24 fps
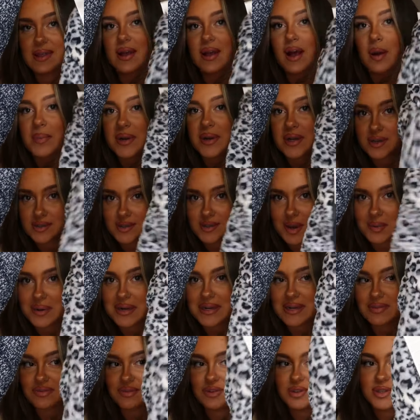They come in so many
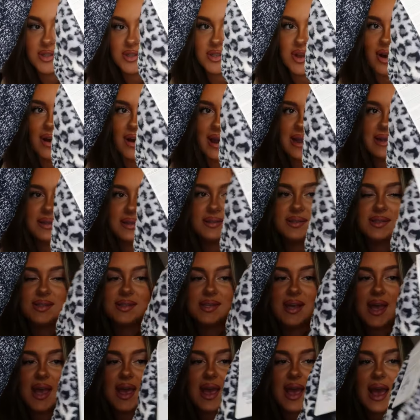different
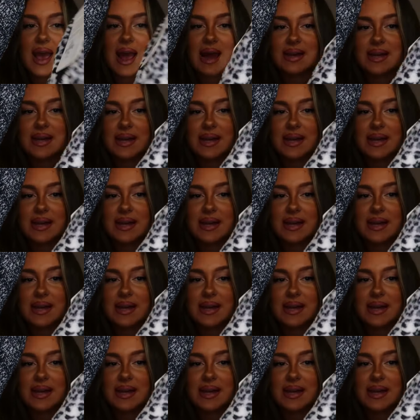designs, and